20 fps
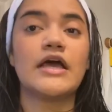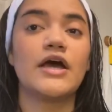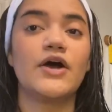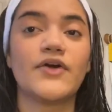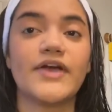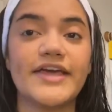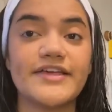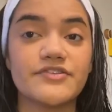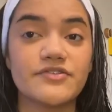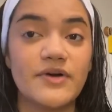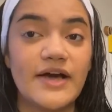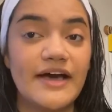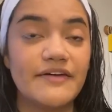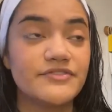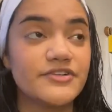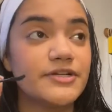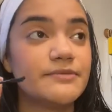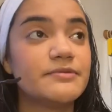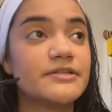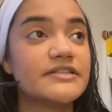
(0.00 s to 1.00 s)
Okay, so
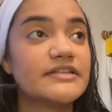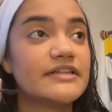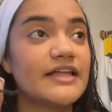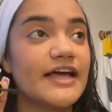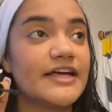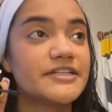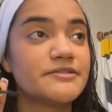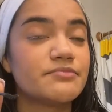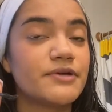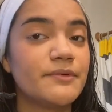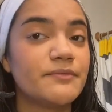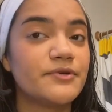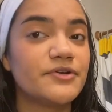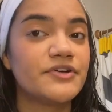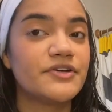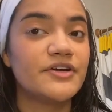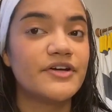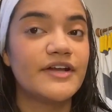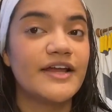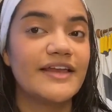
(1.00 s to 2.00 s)
after I put the lash primer
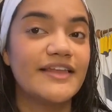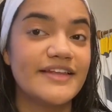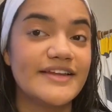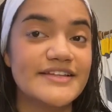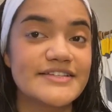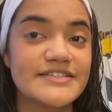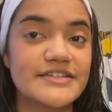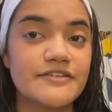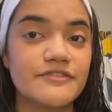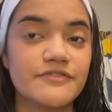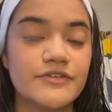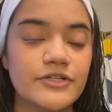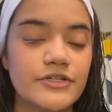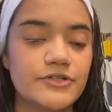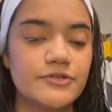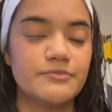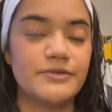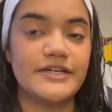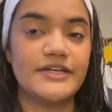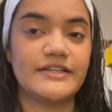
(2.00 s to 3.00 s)
on, I let it sit for a
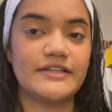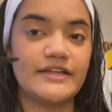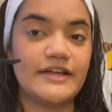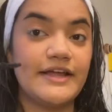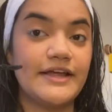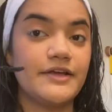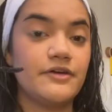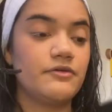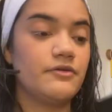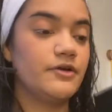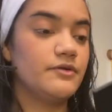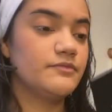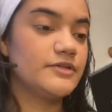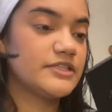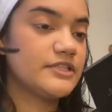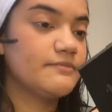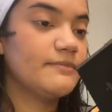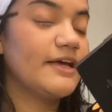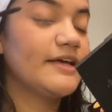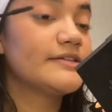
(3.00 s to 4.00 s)
little bit. Then I go in
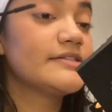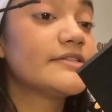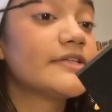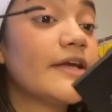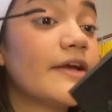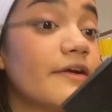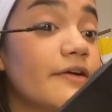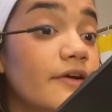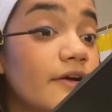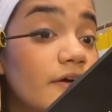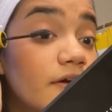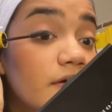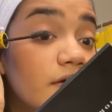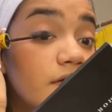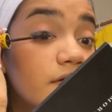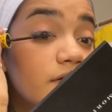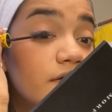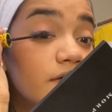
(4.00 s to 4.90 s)
with the mascara